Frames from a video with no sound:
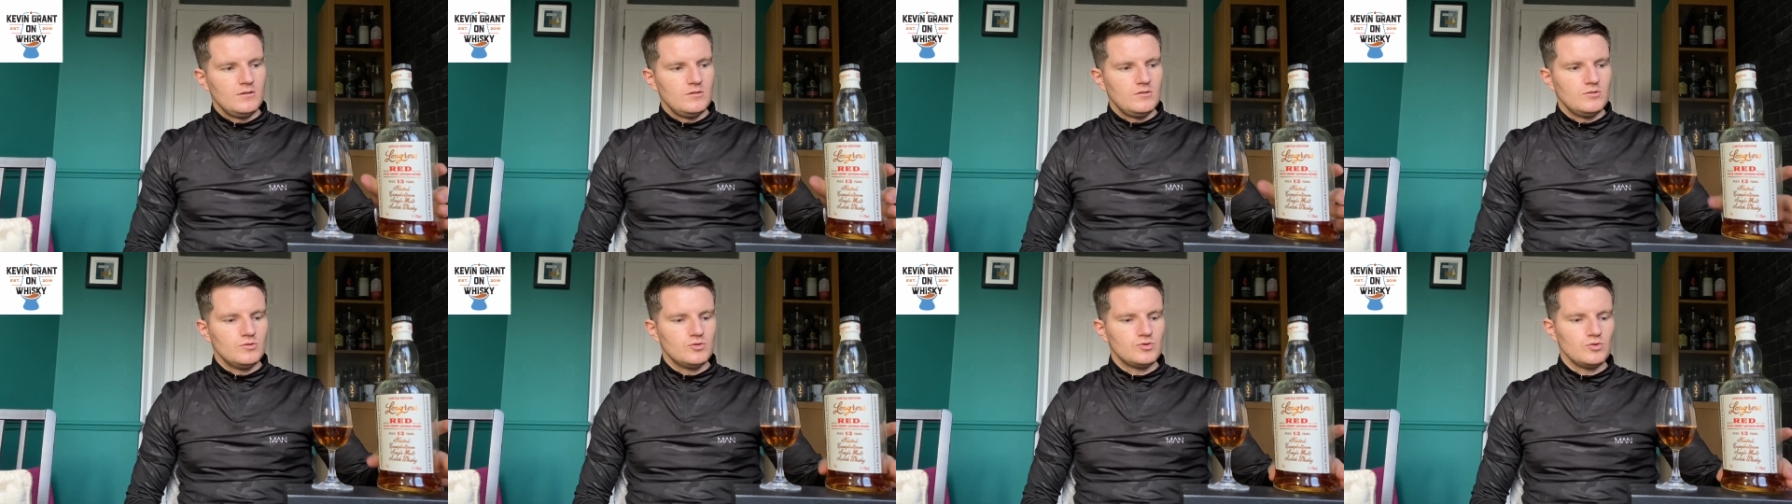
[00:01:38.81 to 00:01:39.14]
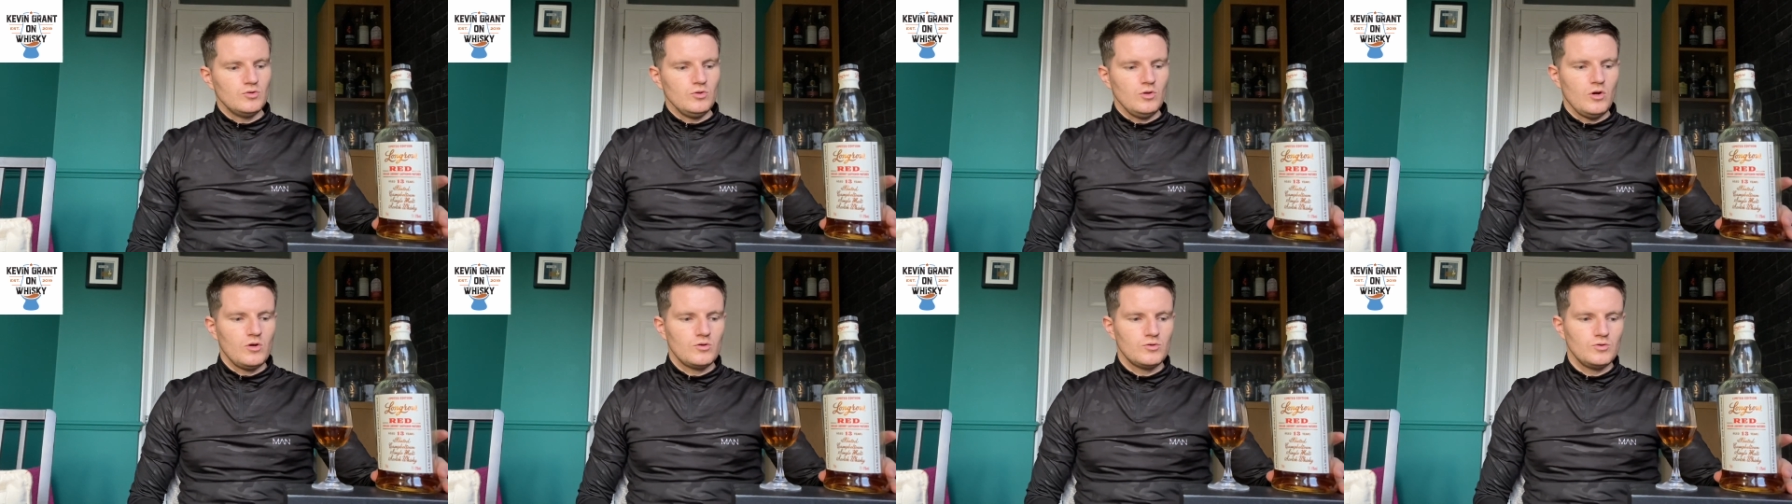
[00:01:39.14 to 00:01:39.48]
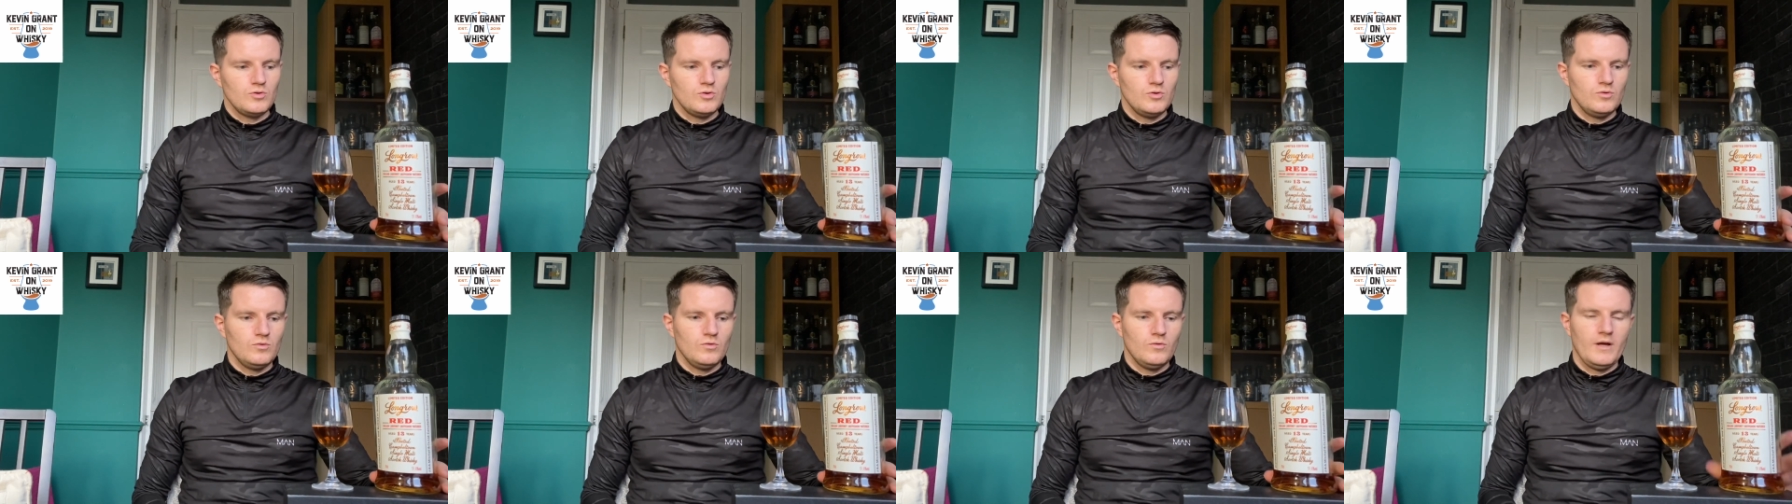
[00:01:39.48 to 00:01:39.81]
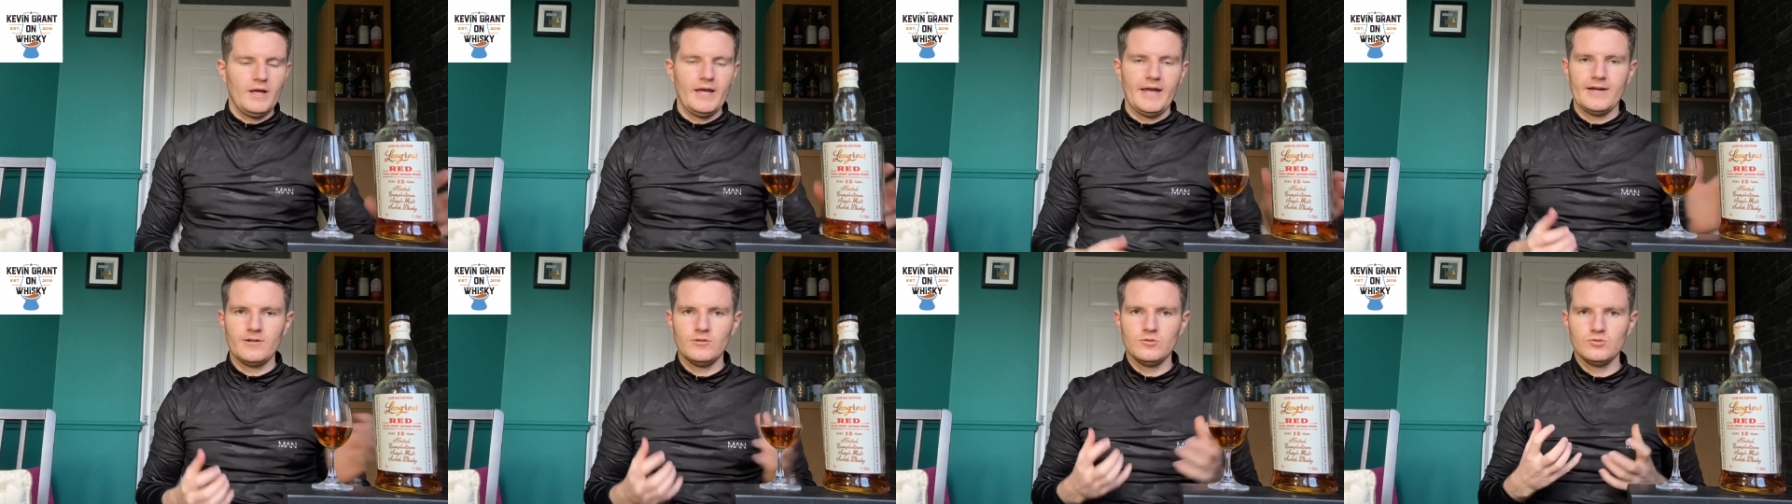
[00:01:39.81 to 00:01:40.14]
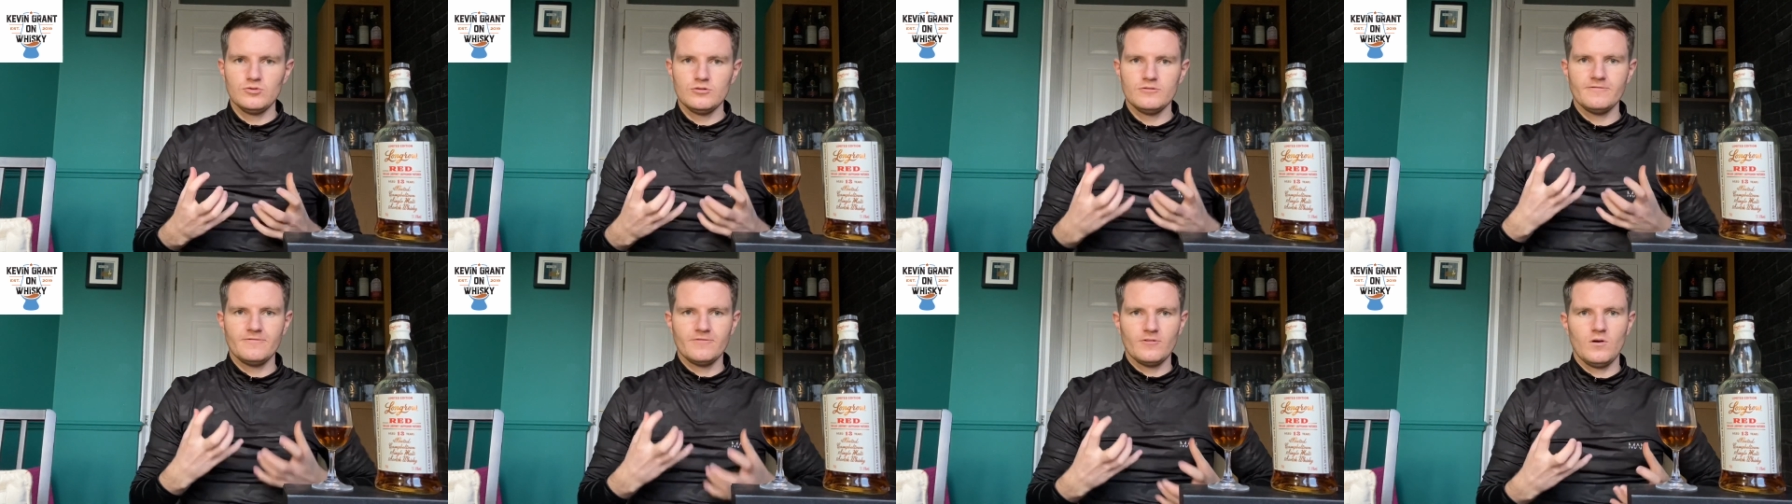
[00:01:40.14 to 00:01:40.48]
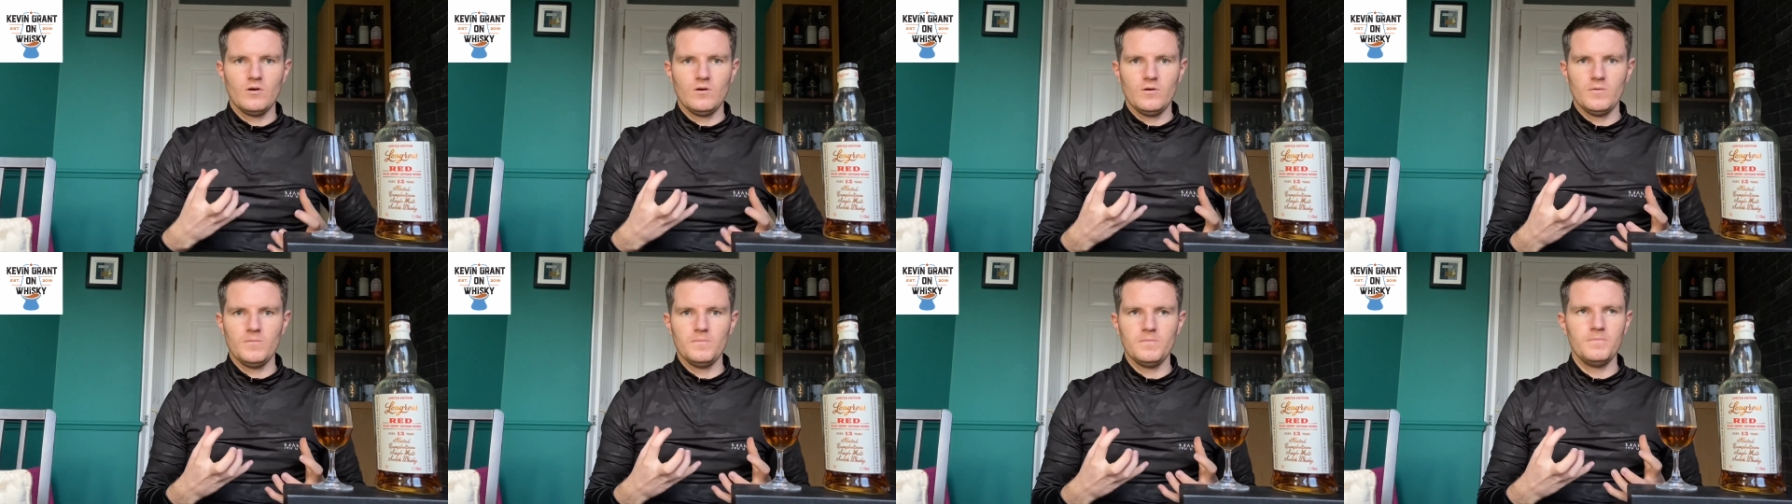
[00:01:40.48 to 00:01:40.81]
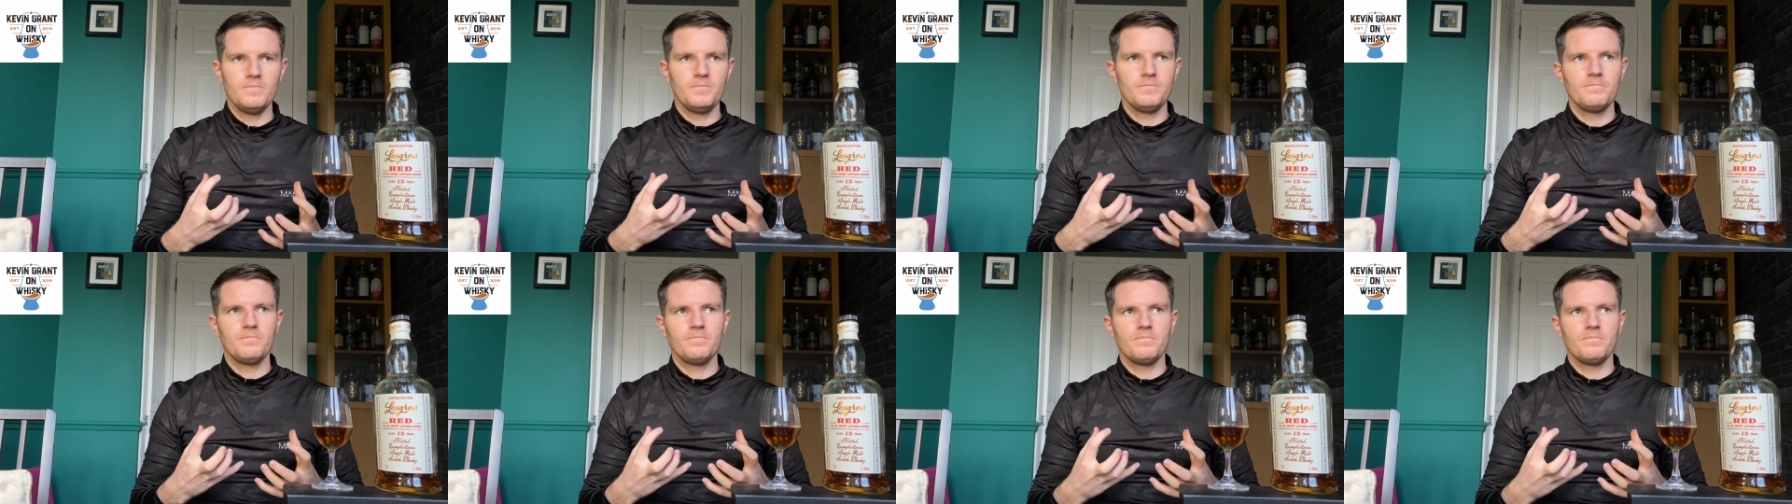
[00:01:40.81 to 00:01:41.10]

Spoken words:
So Longrow heralds from